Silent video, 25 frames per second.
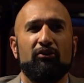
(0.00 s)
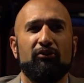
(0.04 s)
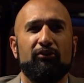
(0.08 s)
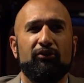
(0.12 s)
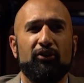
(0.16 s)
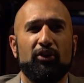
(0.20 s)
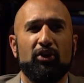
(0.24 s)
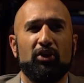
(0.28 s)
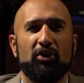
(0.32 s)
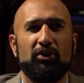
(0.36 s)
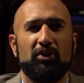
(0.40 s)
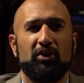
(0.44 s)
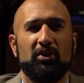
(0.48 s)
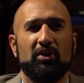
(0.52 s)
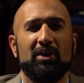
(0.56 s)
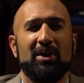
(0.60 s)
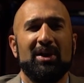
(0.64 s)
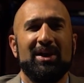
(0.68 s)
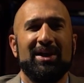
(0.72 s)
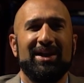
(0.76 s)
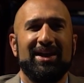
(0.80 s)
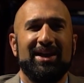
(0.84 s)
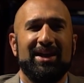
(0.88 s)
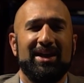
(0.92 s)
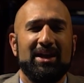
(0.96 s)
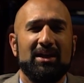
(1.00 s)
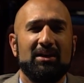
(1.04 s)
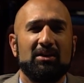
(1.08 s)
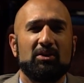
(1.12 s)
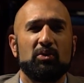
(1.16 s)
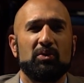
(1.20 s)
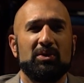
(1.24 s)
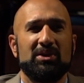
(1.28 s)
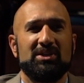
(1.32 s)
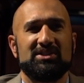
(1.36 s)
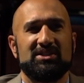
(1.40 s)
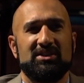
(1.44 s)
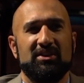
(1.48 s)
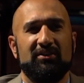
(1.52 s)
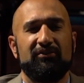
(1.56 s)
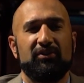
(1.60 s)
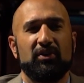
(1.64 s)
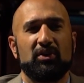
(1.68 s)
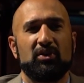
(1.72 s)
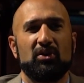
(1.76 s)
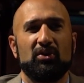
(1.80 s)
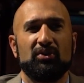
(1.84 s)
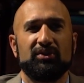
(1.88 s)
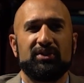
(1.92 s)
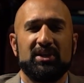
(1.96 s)
Further, increased
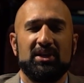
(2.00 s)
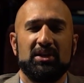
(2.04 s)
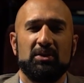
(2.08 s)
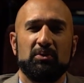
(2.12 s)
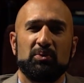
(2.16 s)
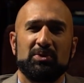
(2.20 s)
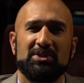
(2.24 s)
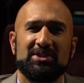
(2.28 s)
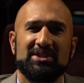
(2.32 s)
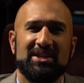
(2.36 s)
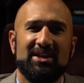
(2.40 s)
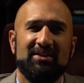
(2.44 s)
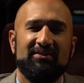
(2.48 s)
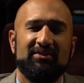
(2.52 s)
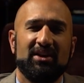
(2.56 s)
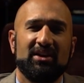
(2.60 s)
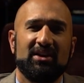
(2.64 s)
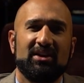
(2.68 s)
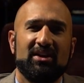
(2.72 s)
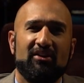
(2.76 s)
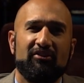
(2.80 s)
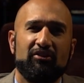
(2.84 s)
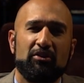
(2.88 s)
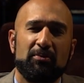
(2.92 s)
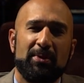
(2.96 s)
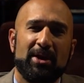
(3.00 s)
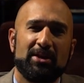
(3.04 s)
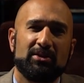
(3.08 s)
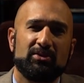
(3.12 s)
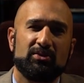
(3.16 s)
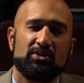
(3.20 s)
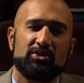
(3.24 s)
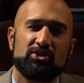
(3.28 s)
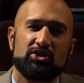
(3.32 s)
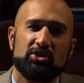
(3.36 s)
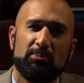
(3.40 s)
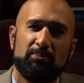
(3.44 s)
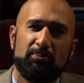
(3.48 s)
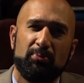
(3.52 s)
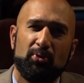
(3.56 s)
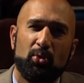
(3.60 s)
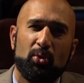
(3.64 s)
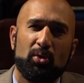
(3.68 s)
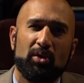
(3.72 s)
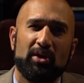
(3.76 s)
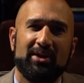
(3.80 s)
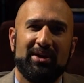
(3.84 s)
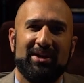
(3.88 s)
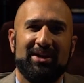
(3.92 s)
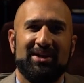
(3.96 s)
difficulty in receiving governmental
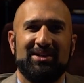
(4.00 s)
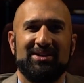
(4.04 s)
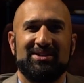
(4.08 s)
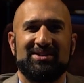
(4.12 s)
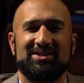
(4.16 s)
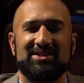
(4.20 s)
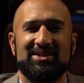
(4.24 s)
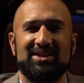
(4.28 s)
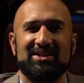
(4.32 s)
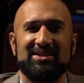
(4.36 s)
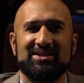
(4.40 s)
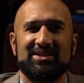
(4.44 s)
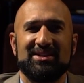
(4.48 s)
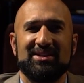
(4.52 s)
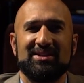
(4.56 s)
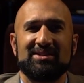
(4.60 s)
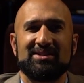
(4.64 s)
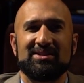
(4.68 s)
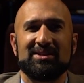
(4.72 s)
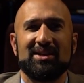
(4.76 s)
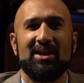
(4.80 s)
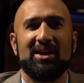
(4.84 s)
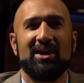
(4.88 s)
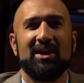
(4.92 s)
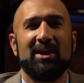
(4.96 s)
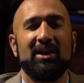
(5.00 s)
support and assistance,